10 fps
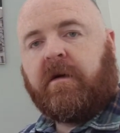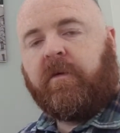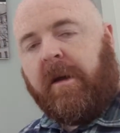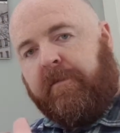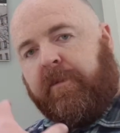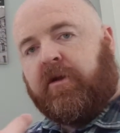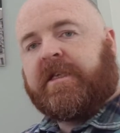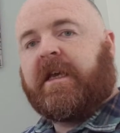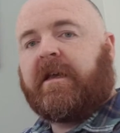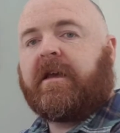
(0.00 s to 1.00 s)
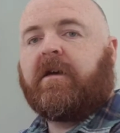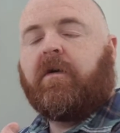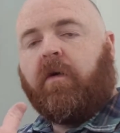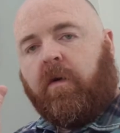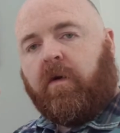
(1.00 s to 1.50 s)
We're putting
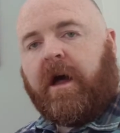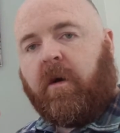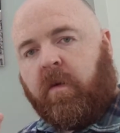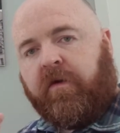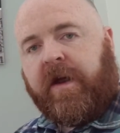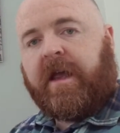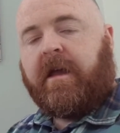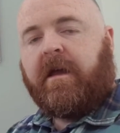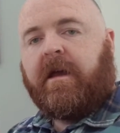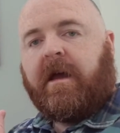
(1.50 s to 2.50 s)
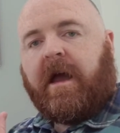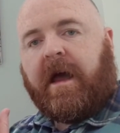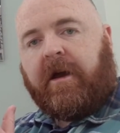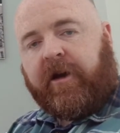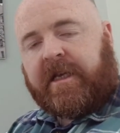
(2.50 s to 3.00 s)
all our worry
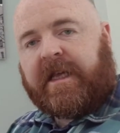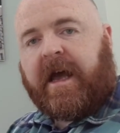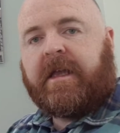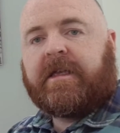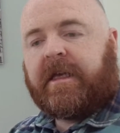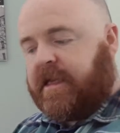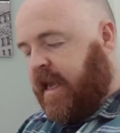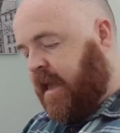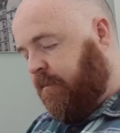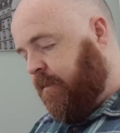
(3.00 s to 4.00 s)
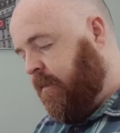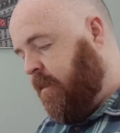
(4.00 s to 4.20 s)
and our anxiety to Him.